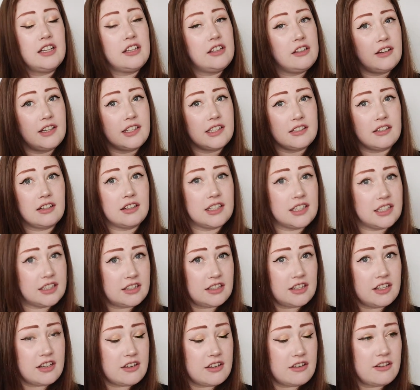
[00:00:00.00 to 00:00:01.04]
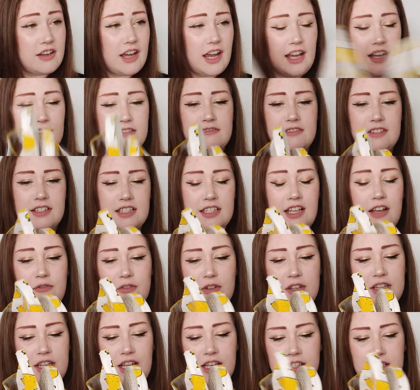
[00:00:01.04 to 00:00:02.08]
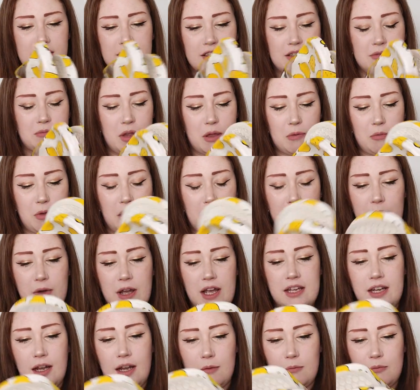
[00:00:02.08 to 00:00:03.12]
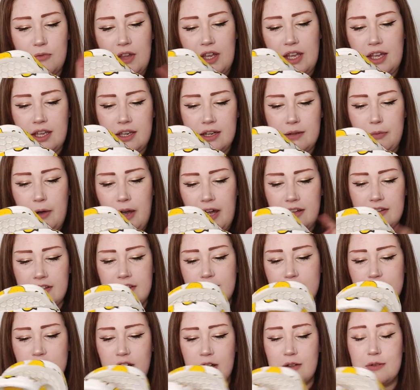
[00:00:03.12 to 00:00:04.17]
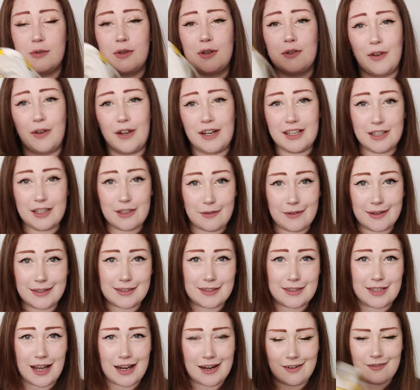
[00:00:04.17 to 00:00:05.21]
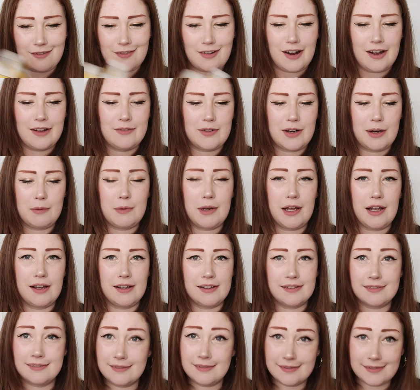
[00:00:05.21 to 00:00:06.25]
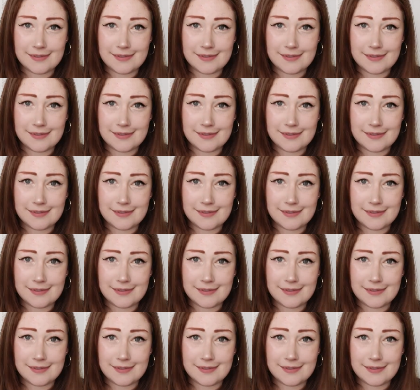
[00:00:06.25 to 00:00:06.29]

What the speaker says: a US 9 is a UK 7. That's just me being weird. I'm thinking about the other times when I've had a US 10 arrive and I'm like,